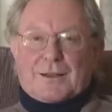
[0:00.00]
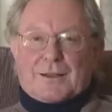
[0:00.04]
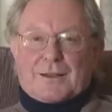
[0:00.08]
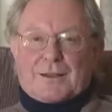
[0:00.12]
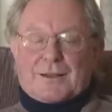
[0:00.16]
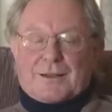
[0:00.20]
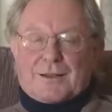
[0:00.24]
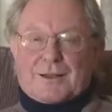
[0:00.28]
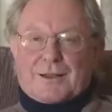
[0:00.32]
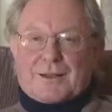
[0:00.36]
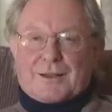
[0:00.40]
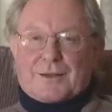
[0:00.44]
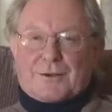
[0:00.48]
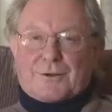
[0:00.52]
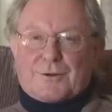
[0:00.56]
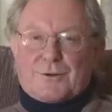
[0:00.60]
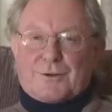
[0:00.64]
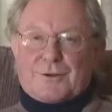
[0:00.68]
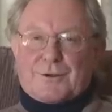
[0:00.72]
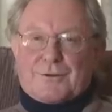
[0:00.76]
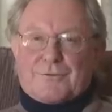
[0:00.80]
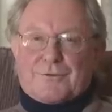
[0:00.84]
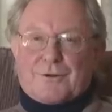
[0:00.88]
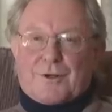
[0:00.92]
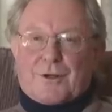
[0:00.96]

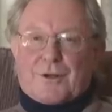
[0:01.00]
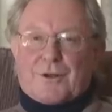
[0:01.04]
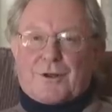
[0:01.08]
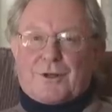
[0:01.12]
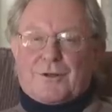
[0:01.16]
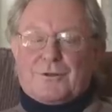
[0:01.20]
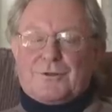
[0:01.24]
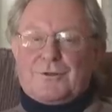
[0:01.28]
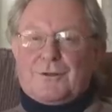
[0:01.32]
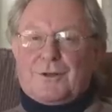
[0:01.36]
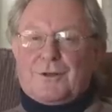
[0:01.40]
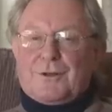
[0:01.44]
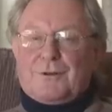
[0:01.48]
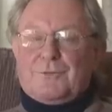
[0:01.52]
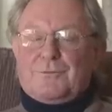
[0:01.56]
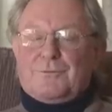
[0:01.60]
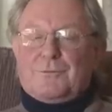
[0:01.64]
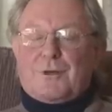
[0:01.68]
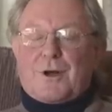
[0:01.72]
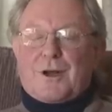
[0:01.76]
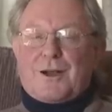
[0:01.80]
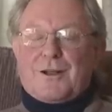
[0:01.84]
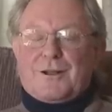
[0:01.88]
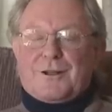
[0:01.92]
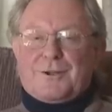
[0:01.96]
couldn't have got lots
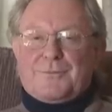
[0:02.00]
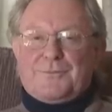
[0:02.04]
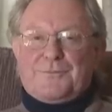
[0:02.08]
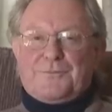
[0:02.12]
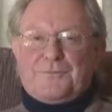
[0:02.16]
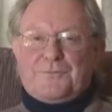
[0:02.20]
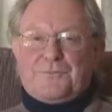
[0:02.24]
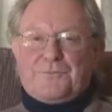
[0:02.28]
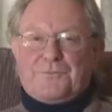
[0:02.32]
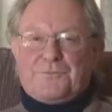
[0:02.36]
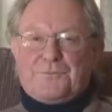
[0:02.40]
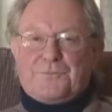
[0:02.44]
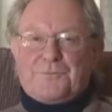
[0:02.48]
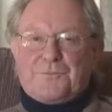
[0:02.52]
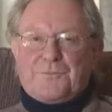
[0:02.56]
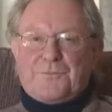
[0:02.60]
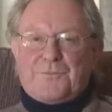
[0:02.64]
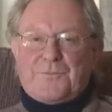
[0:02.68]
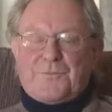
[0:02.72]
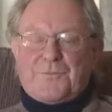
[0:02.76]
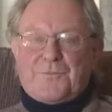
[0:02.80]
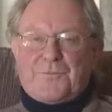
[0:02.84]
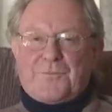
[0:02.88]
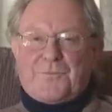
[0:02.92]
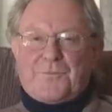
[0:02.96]
wider.
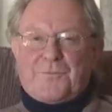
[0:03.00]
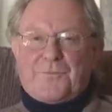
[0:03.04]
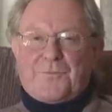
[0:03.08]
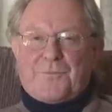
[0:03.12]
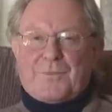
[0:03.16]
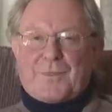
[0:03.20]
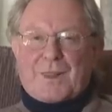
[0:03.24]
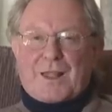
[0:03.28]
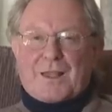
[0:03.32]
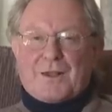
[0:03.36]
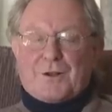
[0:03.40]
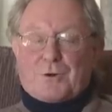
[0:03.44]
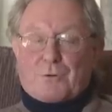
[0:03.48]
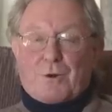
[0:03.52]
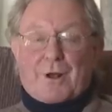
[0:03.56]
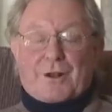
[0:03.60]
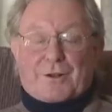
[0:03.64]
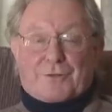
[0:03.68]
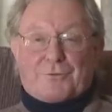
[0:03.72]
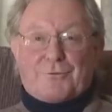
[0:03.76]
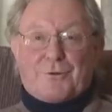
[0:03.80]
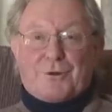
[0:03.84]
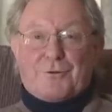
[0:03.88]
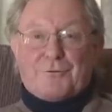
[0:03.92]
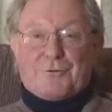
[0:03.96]
Quite
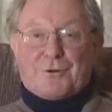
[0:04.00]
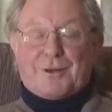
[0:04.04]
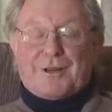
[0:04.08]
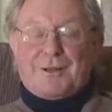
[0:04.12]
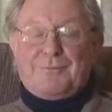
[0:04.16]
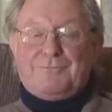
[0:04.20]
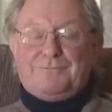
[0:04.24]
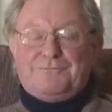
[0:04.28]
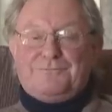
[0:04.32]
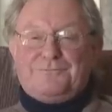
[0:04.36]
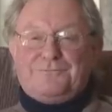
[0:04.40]
a thrill, really.